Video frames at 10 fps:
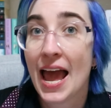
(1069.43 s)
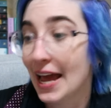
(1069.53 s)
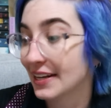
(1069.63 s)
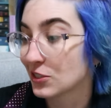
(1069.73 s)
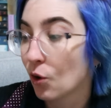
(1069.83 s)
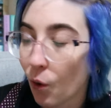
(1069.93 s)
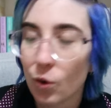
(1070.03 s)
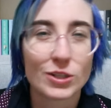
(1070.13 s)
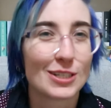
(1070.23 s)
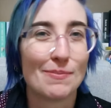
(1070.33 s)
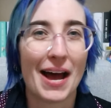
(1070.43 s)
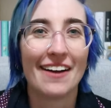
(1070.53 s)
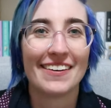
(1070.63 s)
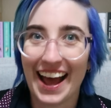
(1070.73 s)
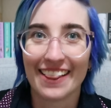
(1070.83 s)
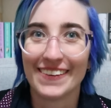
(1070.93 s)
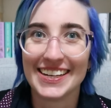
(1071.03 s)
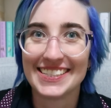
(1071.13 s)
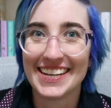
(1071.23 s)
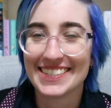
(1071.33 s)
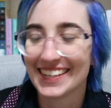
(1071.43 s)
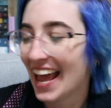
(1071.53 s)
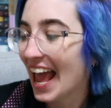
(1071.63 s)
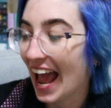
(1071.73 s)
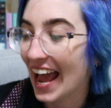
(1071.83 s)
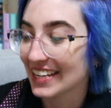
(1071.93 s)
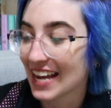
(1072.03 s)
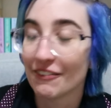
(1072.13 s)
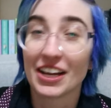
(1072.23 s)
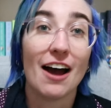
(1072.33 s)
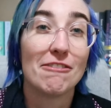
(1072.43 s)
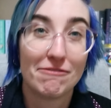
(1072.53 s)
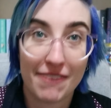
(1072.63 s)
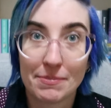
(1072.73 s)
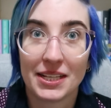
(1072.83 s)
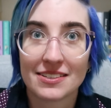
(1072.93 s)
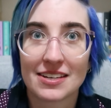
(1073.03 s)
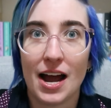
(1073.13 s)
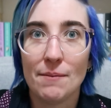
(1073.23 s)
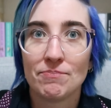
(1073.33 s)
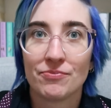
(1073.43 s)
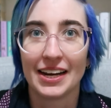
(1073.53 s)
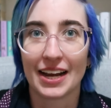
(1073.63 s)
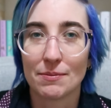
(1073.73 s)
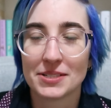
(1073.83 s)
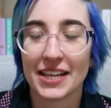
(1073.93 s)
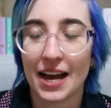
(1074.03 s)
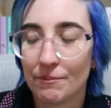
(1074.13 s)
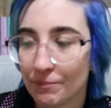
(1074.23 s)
And it's all just about the Halloween season and having a fabulous time leading up to that.